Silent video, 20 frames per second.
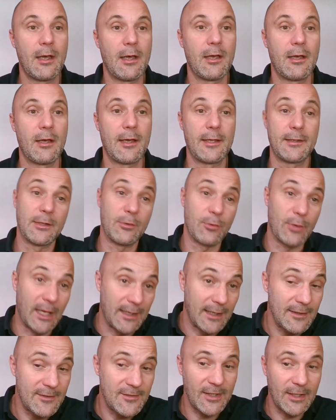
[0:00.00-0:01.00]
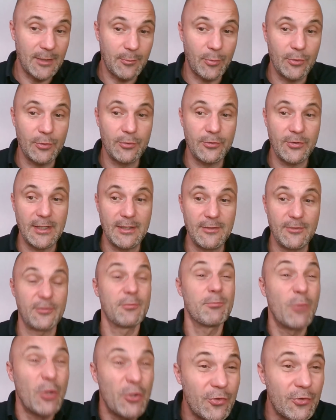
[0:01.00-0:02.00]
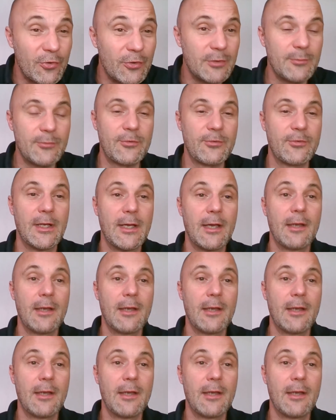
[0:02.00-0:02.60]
And then you get insect proteins, mushrooms.